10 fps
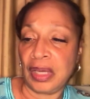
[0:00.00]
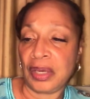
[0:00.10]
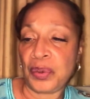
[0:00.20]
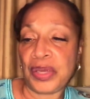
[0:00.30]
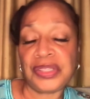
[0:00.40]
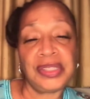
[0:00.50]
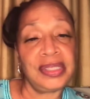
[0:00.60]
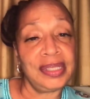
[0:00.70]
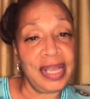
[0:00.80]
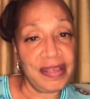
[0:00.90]
Question
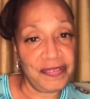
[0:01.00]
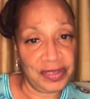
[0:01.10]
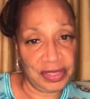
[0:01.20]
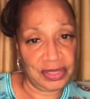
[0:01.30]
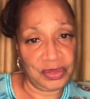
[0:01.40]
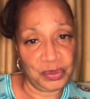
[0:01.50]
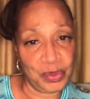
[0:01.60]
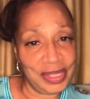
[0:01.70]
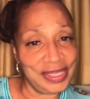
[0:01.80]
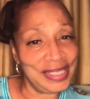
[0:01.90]
11.
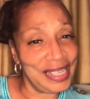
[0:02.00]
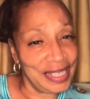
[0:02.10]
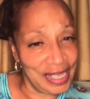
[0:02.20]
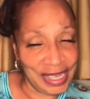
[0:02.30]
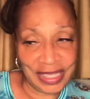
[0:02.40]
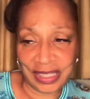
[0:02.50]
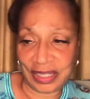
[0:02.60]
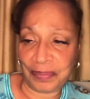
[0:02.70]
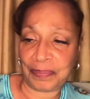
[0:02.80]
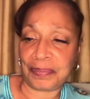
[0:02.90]
What is a
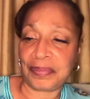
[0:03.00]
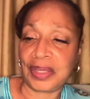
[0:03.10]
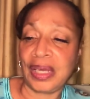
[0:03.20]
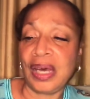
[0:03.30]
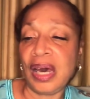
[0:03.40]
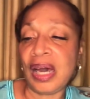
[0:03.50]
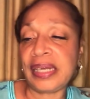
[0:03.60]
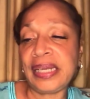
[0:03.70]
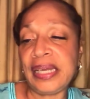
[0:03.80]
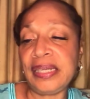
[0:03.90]
kingdom? A
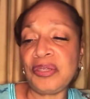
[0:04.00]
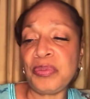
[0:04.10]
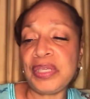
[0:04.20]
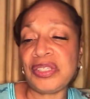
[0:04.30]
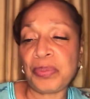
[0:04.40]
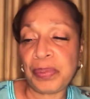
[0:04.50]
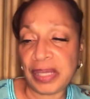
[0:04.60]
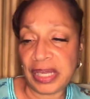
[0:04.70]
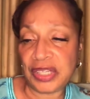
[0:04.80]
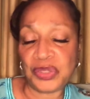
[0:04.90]
kingdom is a
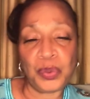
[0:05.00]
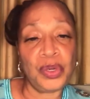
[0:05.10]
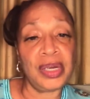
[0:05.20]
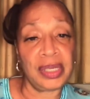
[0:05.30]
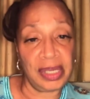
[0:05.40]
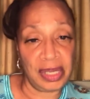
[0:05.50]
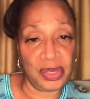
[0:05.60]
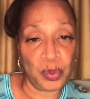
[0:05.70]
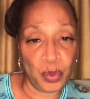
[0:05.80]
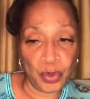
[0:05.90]
place where a
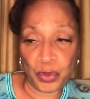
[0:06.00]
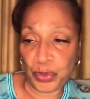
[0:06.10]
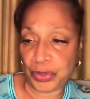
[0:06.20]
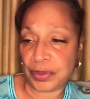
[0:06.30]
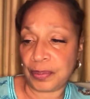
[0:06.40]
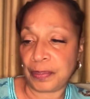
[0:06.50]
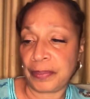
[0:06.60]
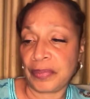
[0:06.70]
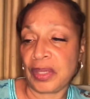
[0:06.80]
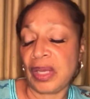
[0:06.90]
king rules.
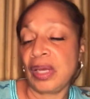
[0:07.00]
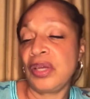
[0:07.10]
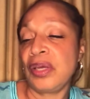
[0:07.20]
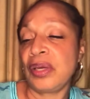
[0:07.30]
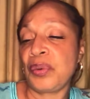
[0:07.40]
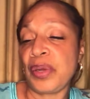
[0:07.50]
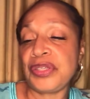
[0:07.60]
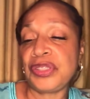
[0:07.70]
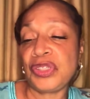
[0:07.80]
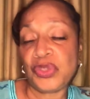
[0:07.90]

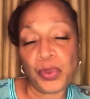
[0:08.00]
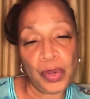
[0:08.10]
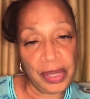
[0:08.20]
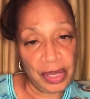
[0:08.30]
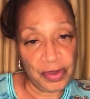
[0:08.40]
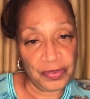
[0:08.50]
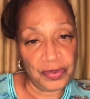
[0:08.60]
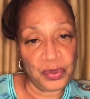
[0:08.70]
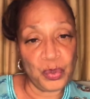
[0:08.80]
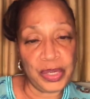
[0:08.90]
Question 12.
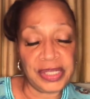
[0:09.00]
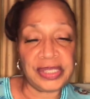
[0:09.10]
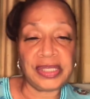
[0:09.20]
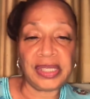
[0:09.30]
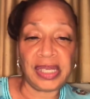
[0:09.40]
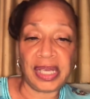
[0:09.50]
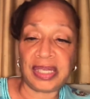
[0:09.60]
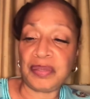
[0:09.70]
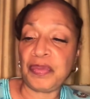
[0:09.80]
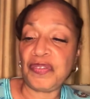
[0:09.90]
What is the
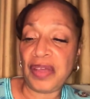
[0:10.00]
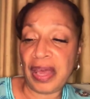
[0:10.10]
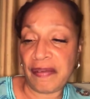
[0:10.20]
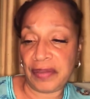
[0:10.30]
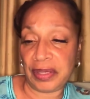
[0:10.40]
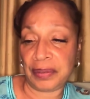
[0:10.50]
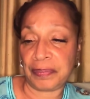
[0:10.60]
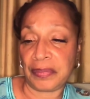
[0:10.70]
kingdom of heaven?